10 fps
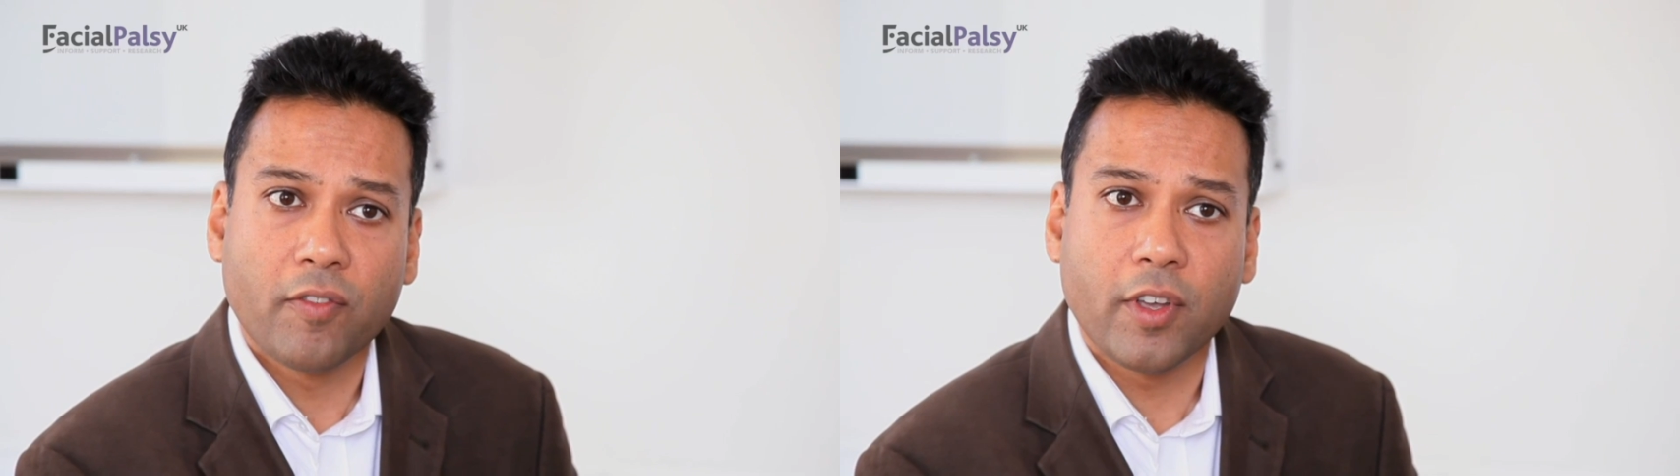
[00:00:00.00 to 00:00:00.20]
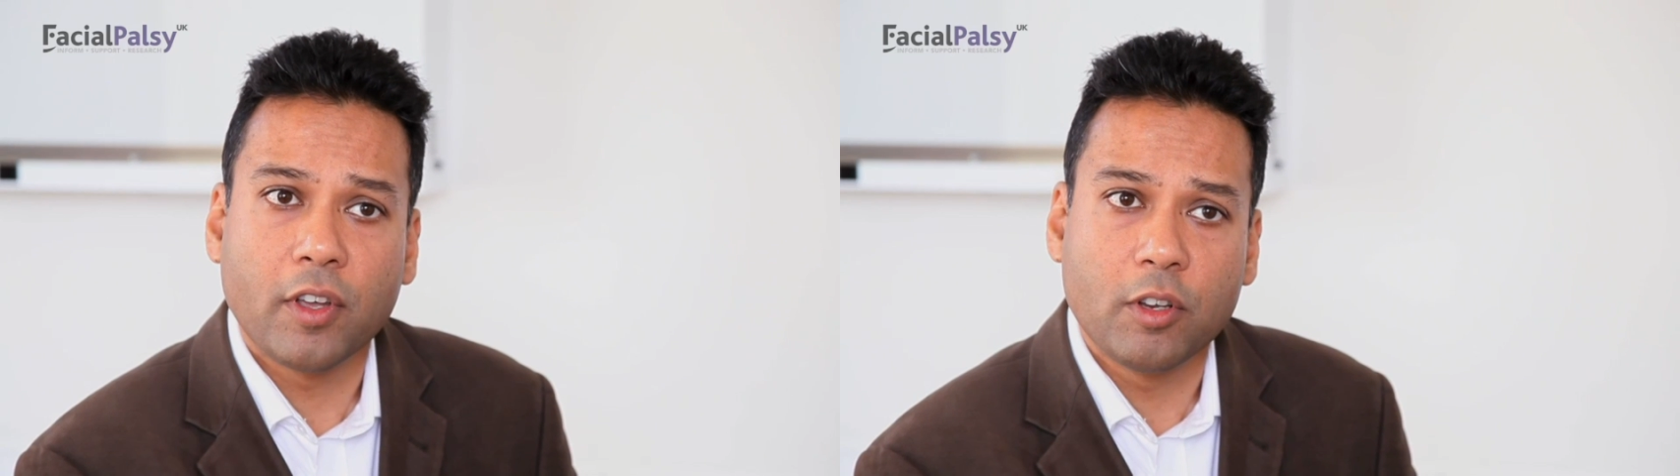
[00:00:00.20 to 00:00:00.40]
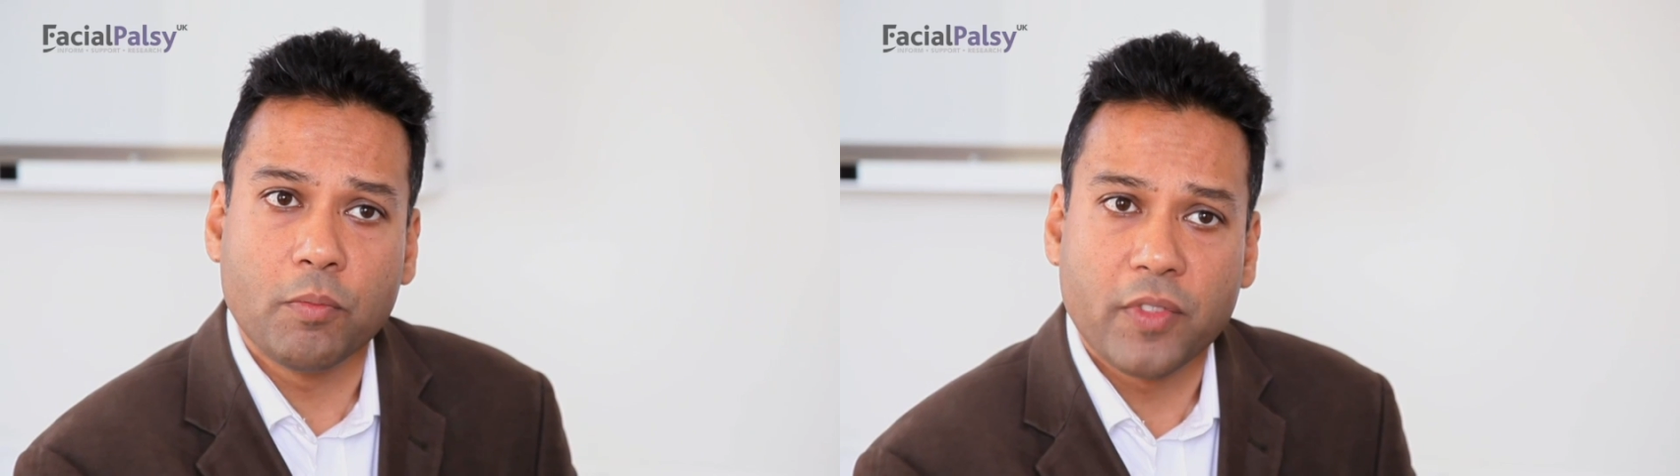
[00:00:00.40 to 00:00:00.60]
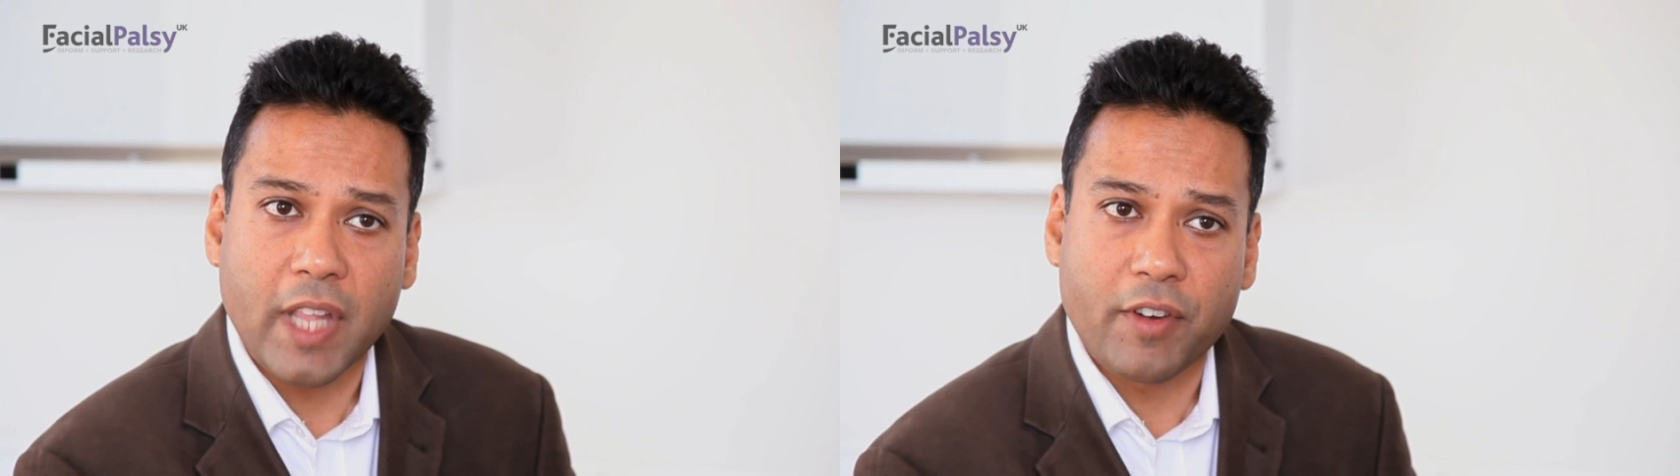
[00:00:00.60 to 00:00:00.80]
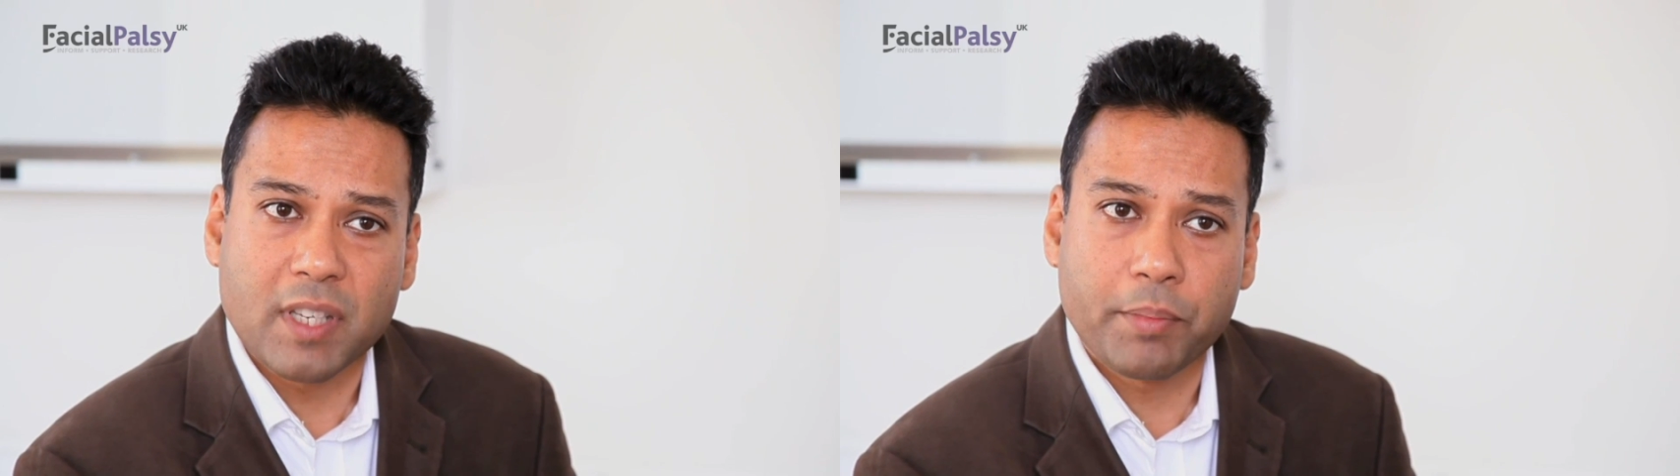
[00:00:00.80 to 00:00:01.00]
for whom
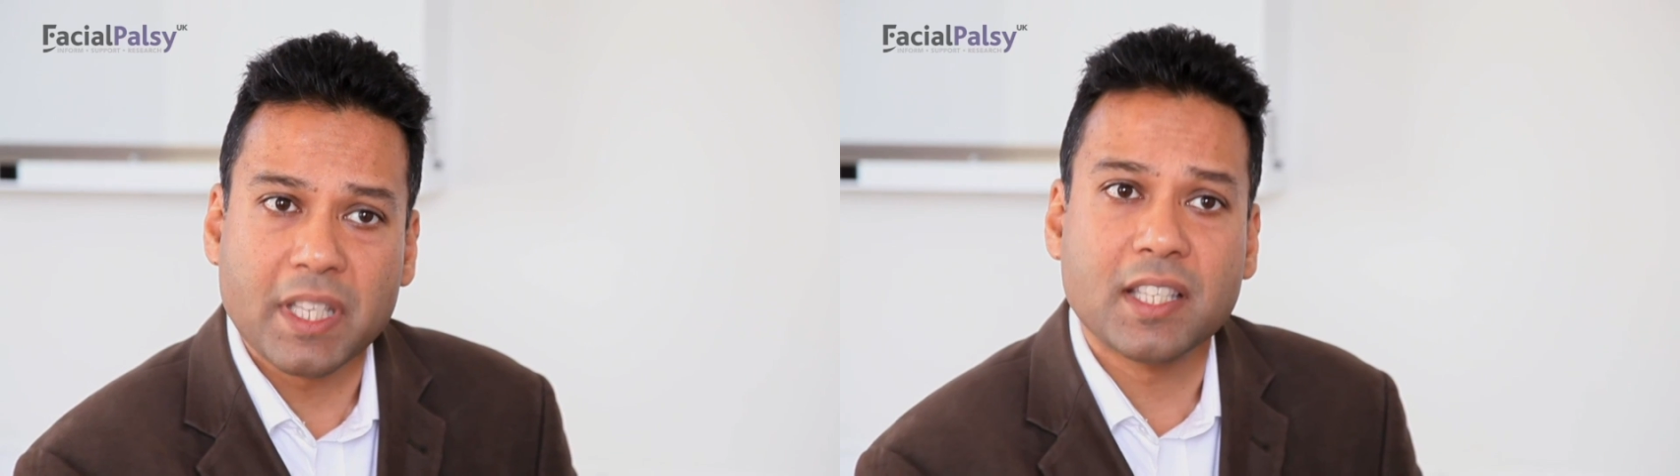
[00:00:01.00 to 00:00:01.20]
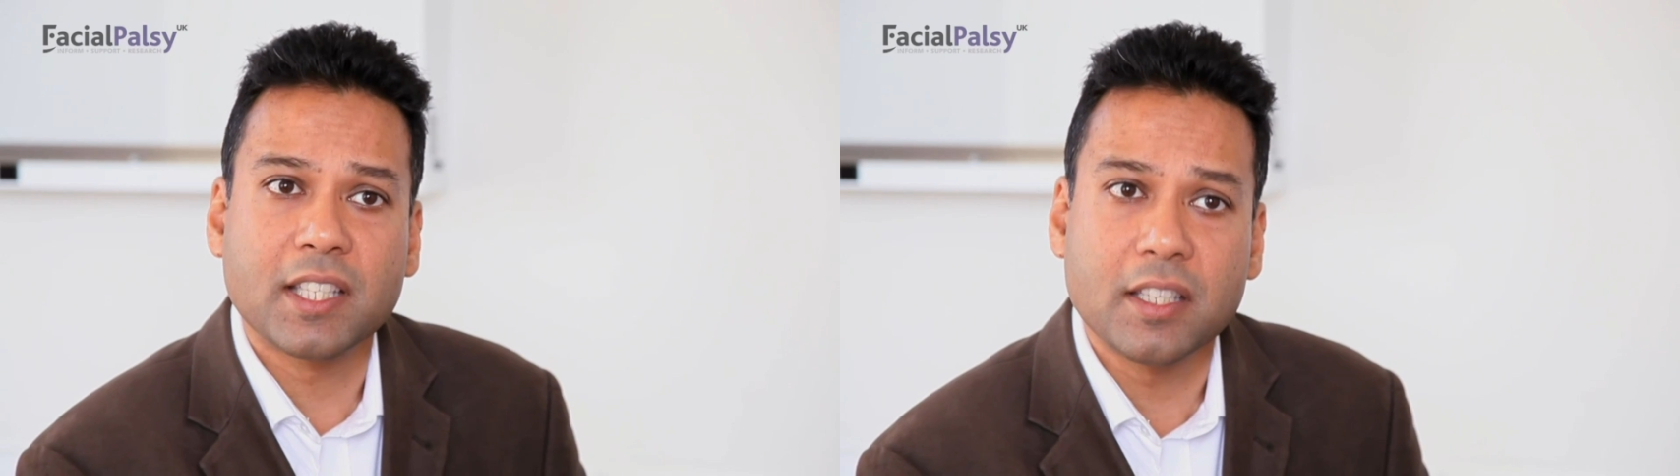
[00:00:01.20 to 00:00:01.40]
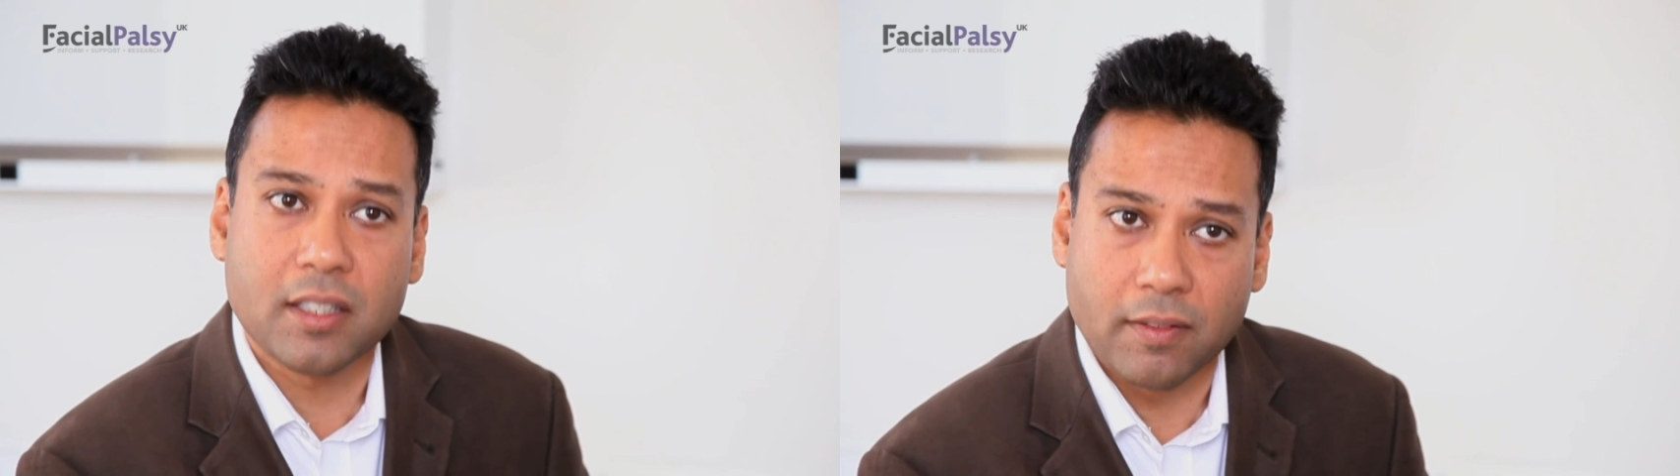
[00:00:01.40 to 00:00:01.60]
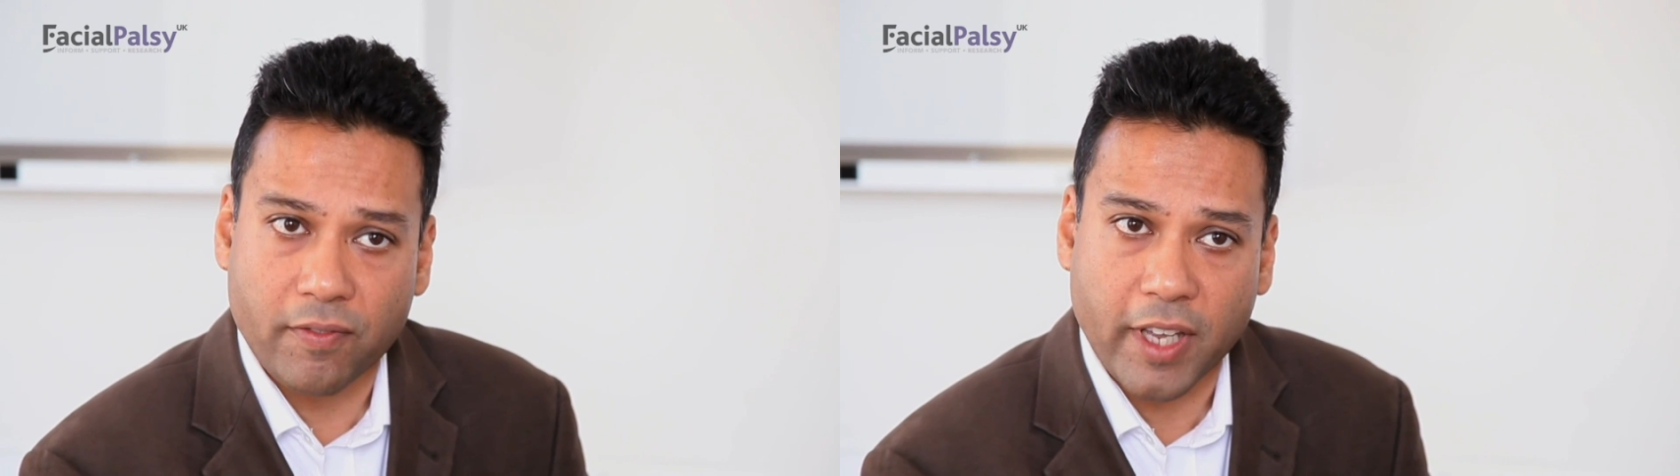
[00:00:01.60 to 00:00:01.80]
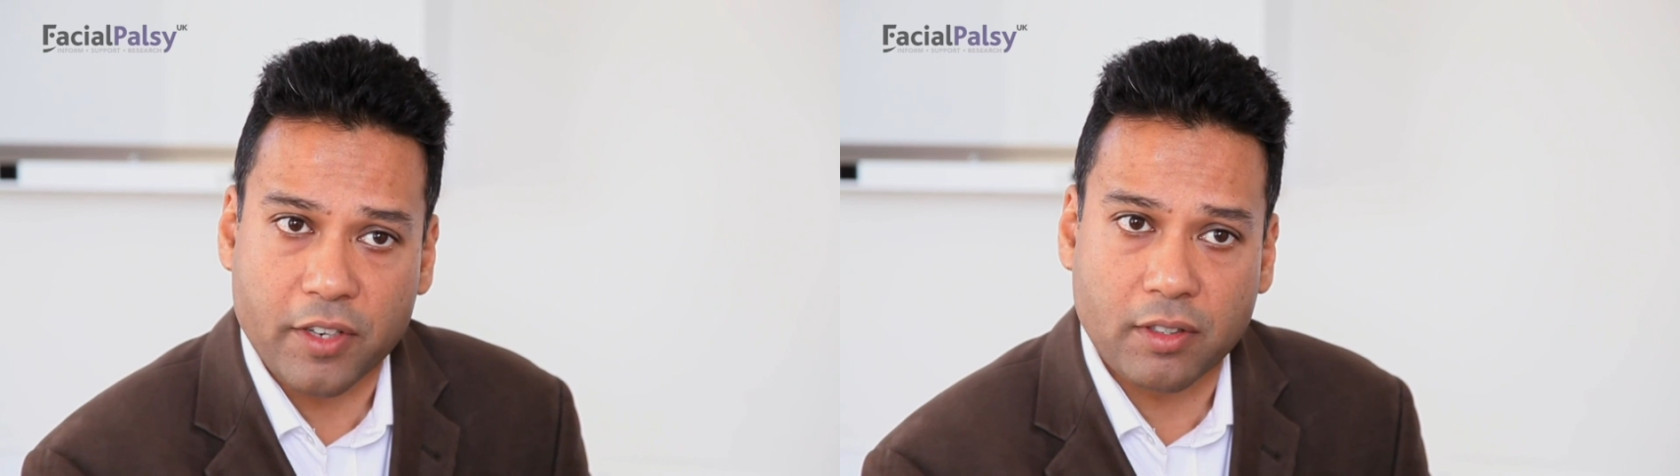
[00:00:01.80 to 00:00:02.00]
there is persistent
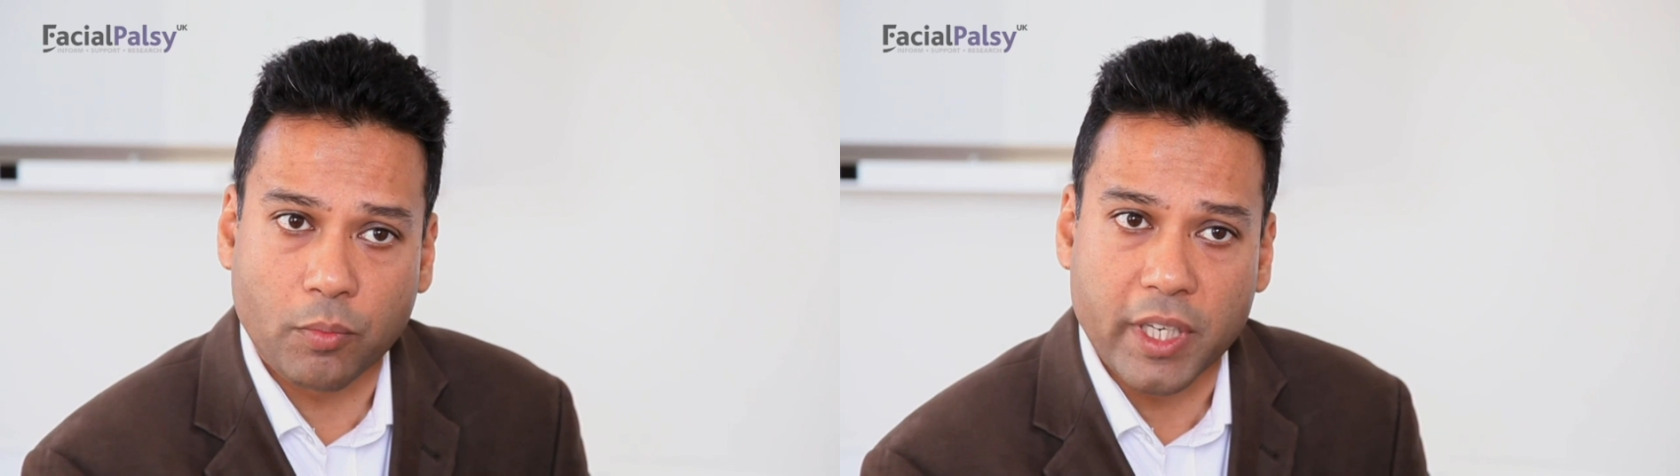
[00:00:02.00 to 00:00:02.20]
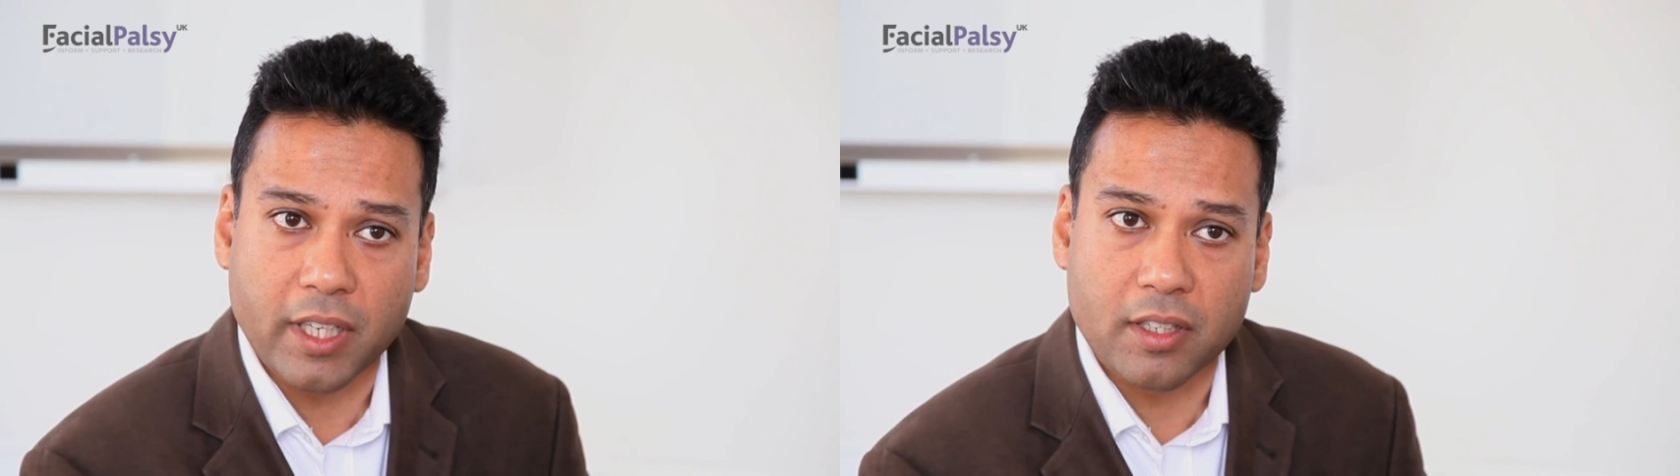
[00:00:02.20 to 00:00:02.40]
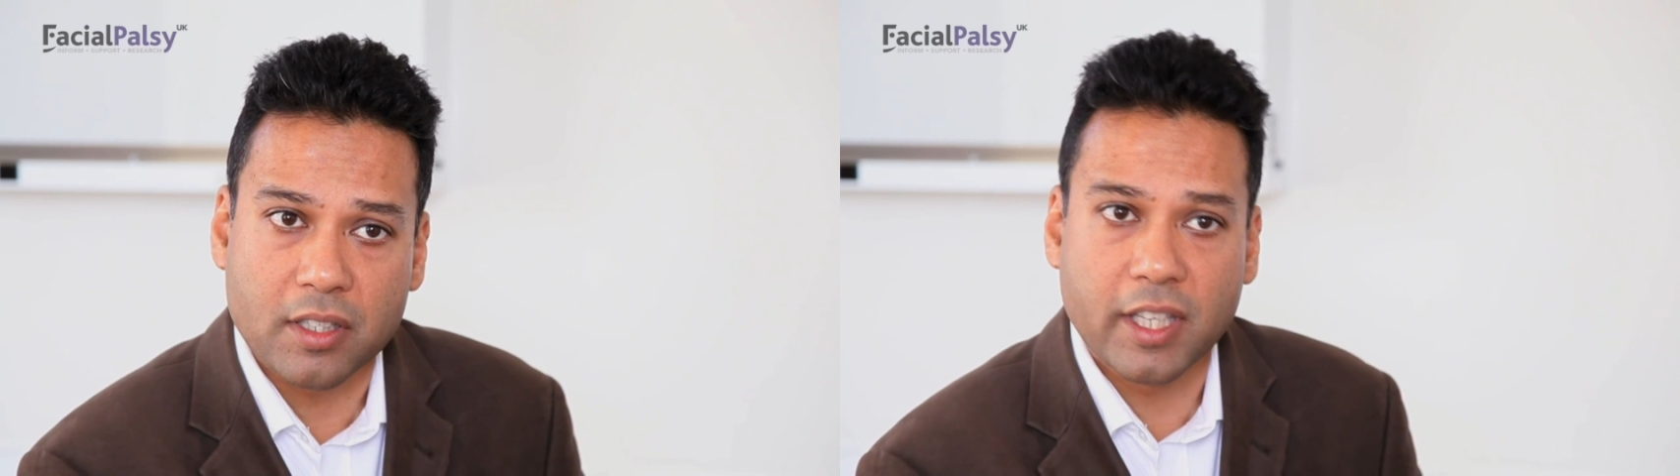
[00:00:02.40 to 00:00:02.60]
facial weakness.